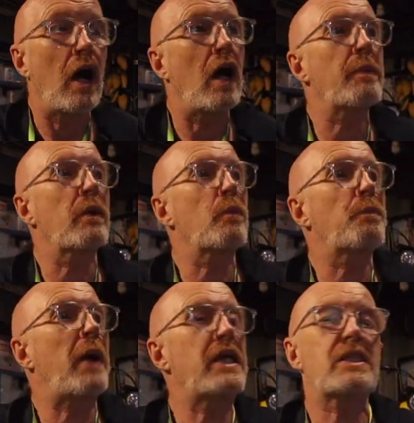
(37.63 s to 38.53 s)
I've been
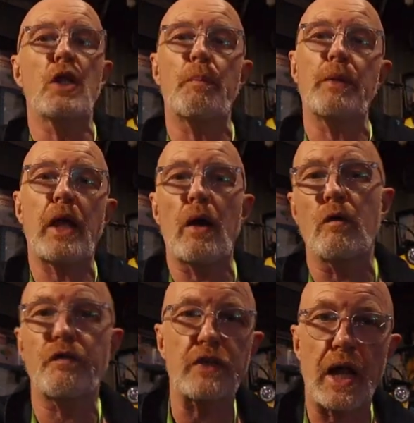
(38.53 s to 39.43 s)
pacing up and
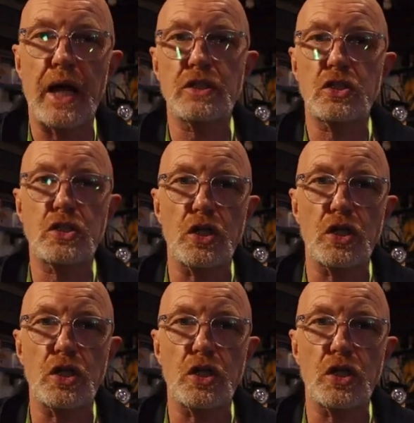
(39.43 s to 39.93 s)
down for the last